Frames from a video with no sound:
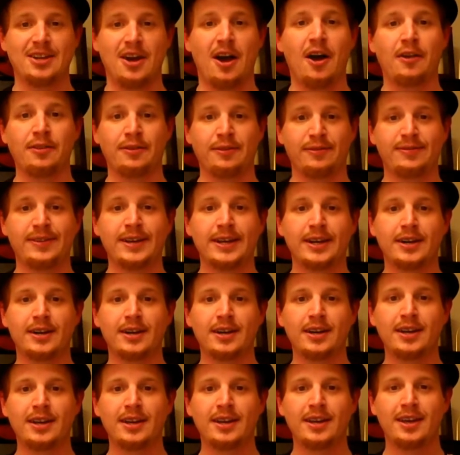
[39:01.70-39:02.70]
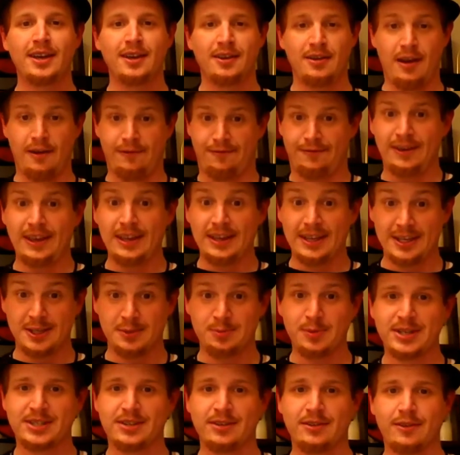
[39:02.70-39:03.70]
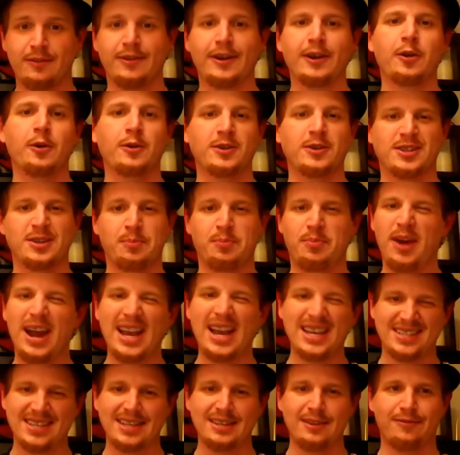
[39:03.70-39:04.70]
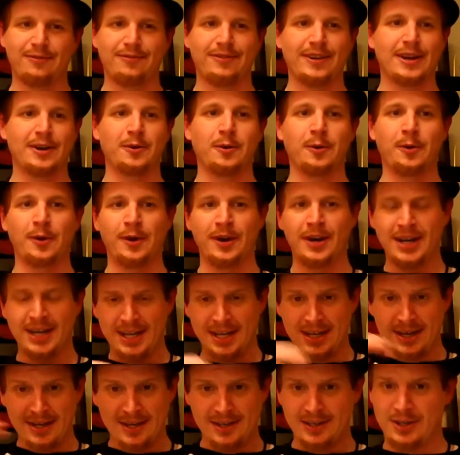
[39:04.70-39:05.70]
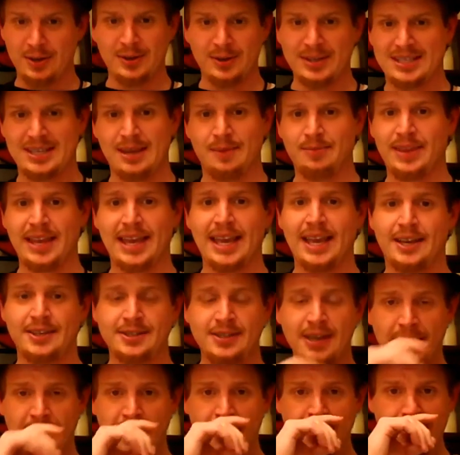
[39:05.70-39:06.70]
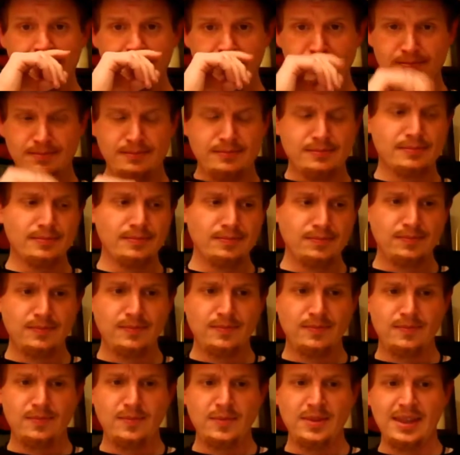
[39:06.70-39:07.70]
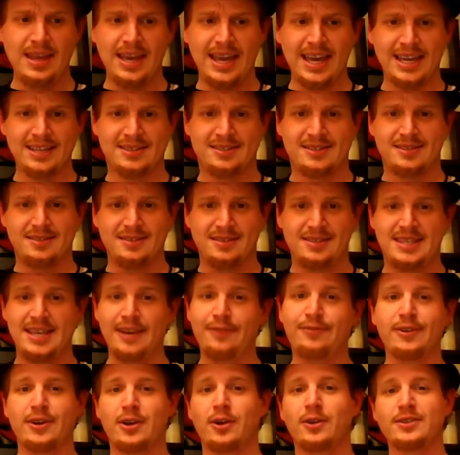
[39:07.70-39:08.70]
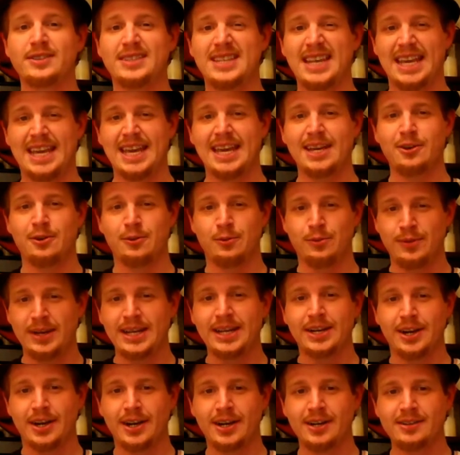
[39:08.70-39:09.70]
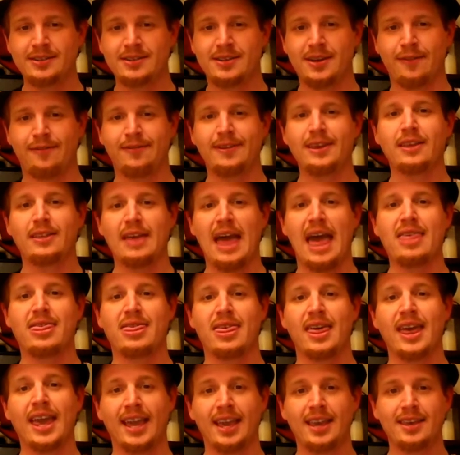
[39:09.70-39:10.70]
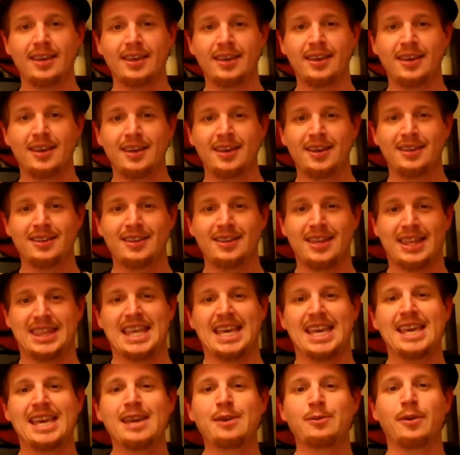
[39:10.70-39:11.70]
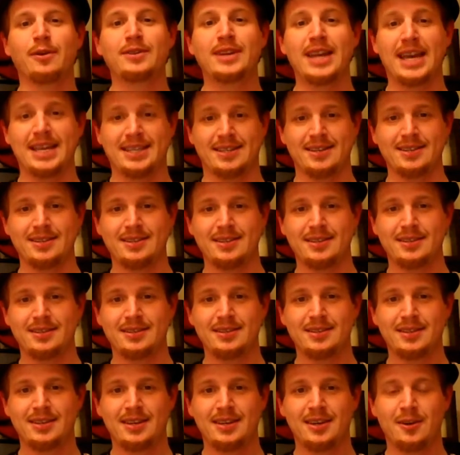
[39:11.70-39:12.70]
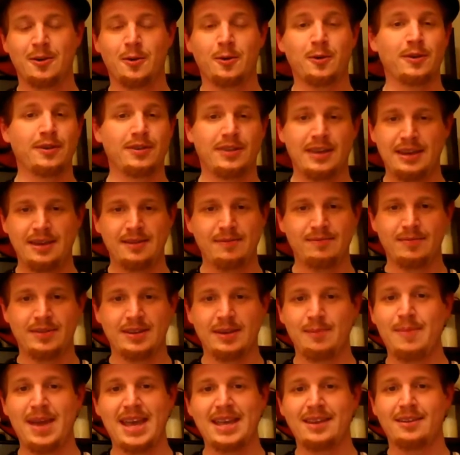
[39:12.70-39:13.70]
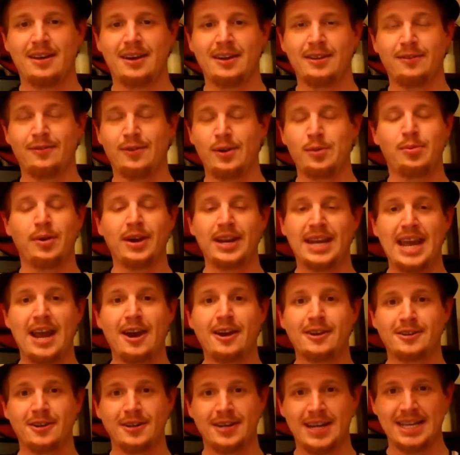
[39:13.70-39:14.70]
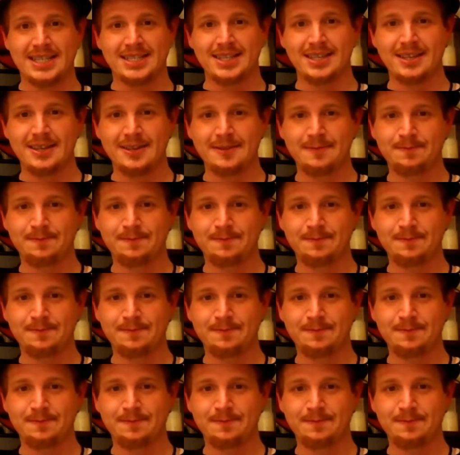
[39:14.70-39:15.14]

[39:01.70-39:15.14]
to all the fear, not feeling as much of the fear or suppressing the fear or doing something else, it's difficult to get your reader to feel that thing that the hero doesn't or the the, main, uh, the viewpoint character doesn't.